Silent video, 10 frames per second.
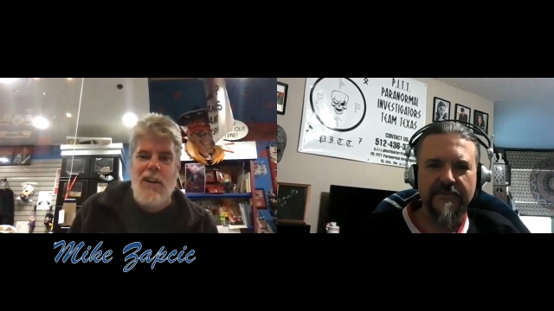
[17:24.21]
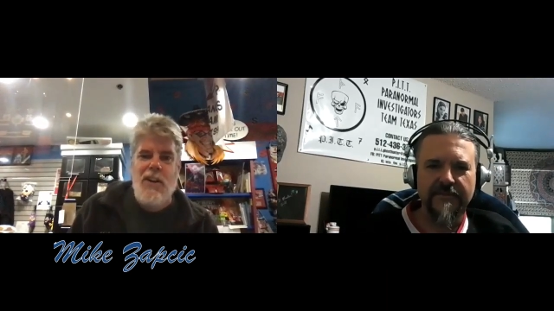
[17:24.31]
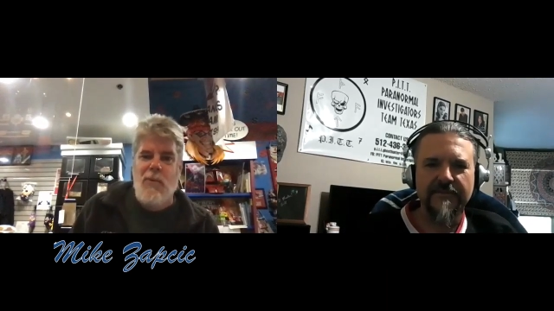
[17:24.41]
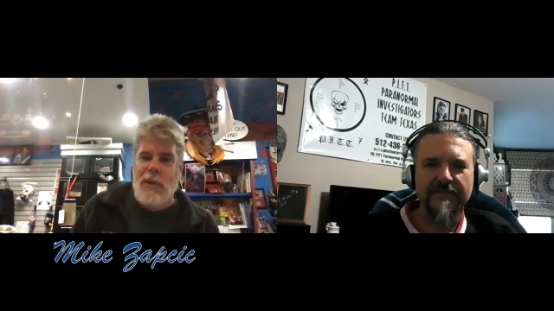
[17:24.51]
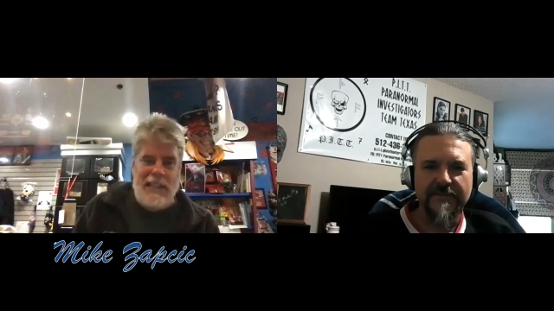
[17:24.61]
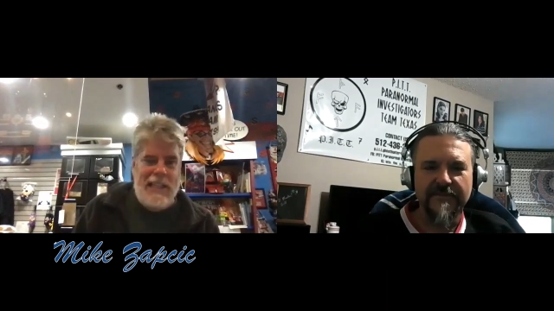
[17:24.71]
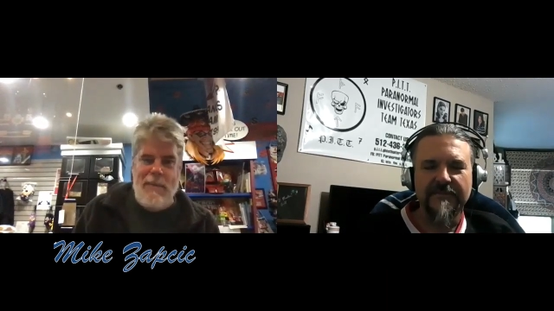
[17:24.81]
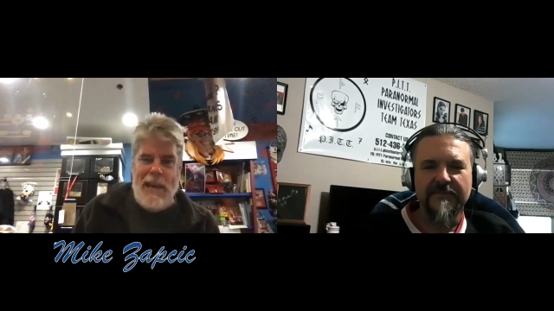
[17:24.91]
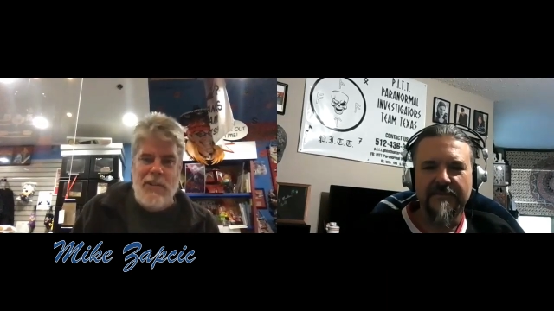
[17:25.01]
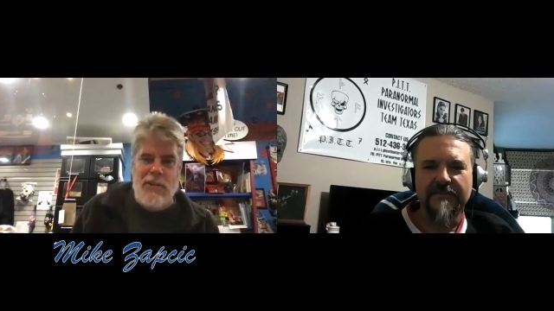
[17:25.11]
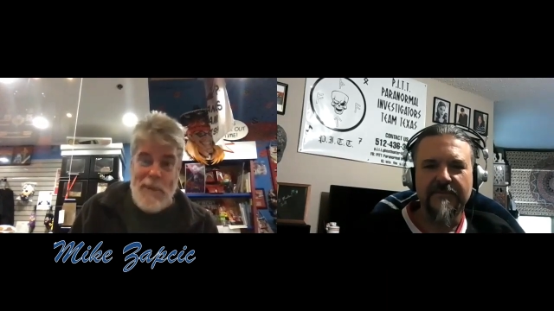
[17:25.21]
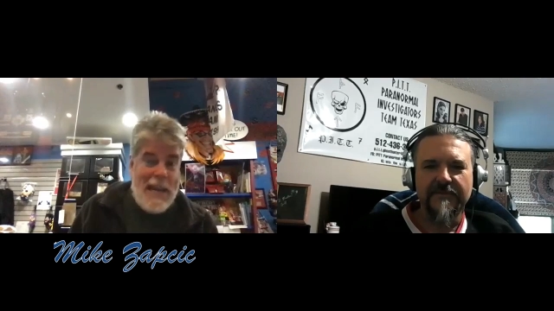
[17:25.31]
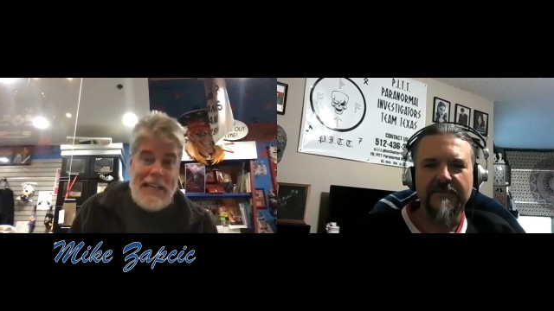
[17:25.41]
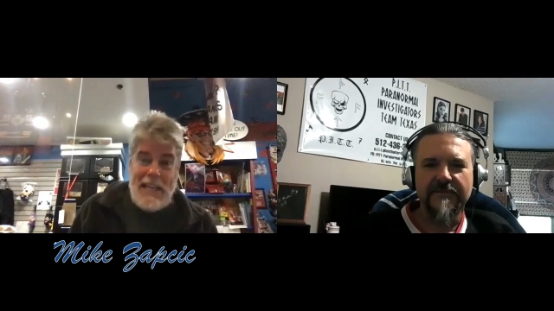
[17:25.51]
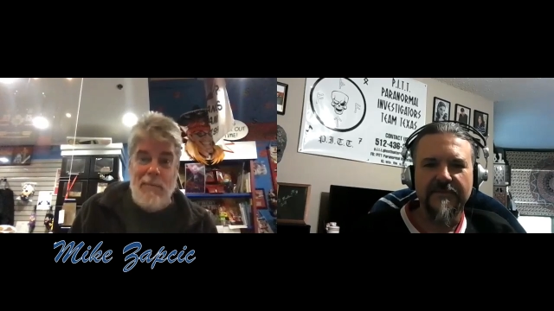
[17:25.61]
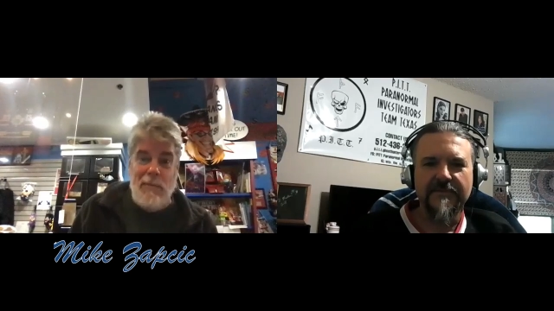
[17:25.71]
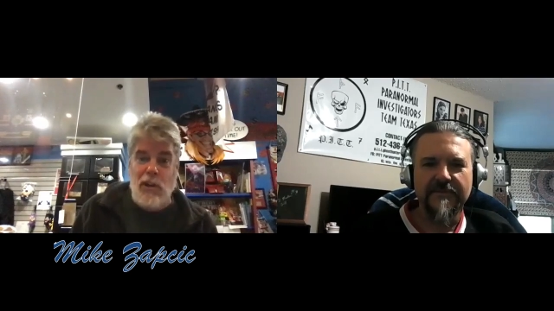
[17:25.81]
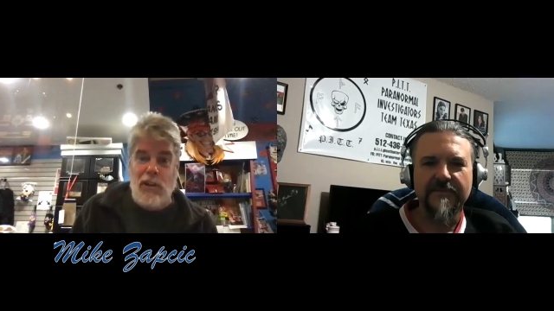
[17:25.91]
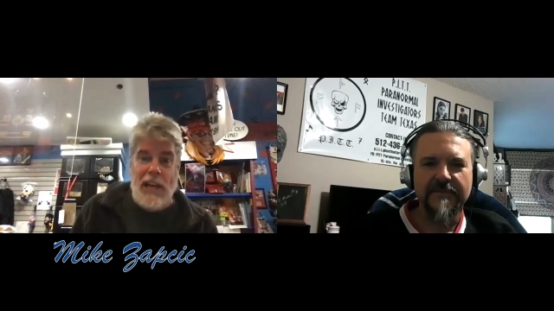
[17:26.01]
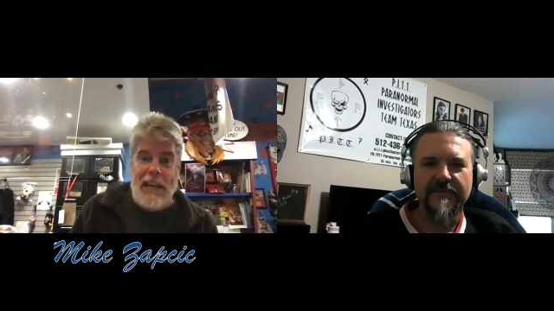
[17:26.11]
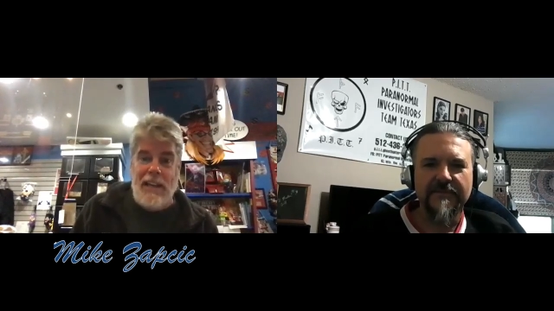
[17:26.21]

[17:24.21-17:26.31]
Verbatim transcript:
Speaker 1: with Lee Majors making him look like